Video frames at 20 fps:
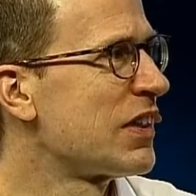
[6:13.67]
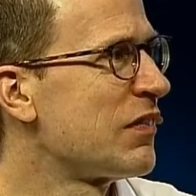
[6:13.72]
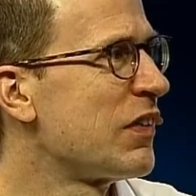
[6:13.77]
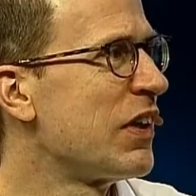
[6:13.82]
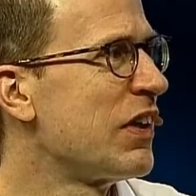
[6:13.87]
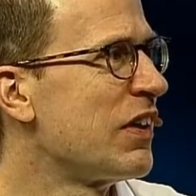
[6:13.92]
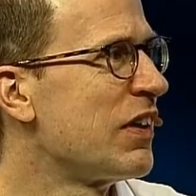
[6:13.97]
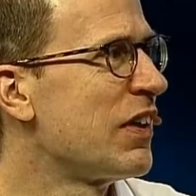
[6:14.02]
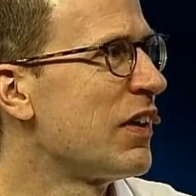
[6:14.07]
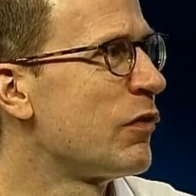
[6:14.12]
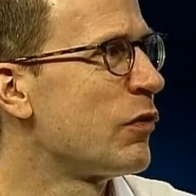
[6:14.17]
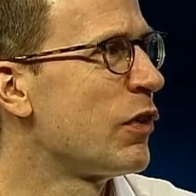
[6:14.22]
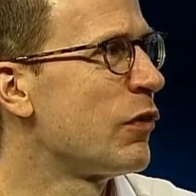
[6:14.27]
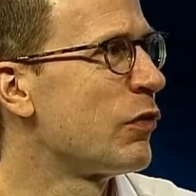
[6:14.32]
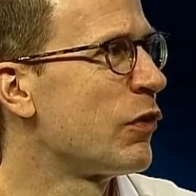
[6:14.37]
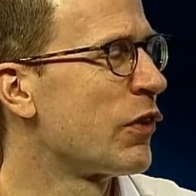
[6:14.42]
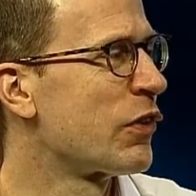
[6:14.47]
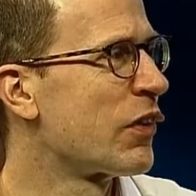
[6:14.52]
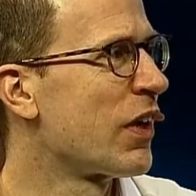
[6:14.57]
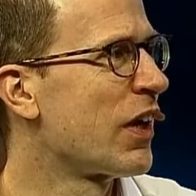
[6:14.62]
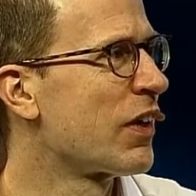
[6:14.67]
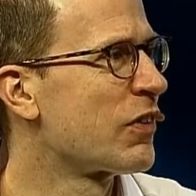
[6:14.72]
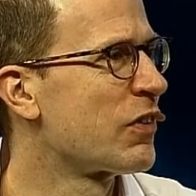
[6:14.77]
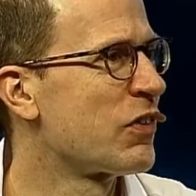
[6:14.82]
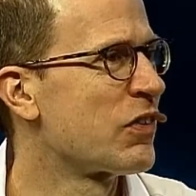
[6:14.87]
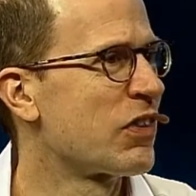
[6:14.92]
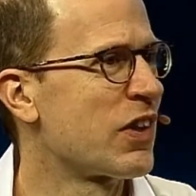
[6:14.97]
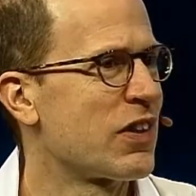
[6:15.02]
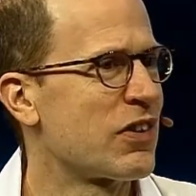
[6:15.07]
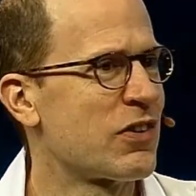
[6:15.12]
I mean, if, if you're trying
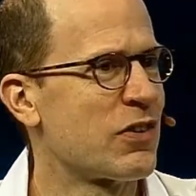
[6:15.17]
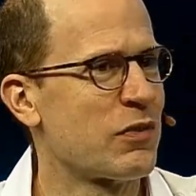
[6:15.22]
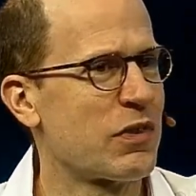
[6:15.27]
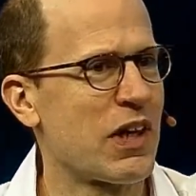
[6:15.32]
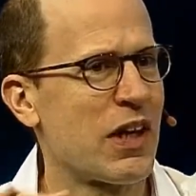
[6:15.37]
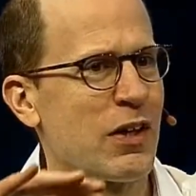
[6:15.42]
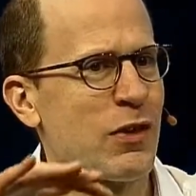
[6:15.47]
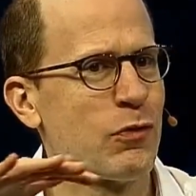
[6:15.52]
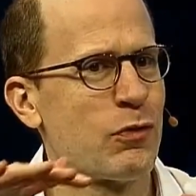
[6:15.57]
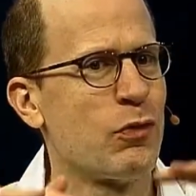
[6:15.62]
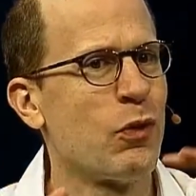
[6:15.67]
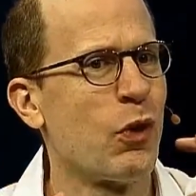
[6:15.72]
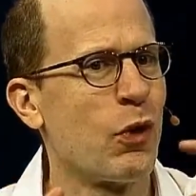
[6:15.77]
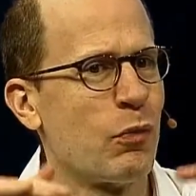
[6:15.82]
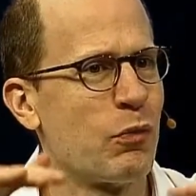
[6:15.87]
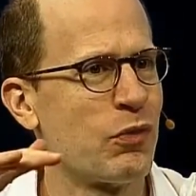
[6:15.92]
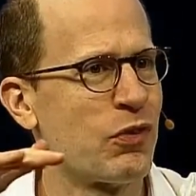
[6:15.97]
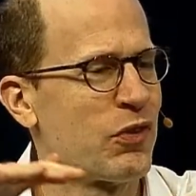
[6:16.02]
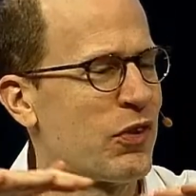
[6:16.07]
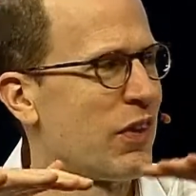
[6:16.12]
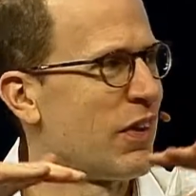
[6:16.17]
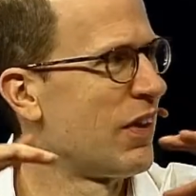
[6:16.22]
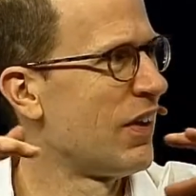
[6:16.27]
to set some kind of norms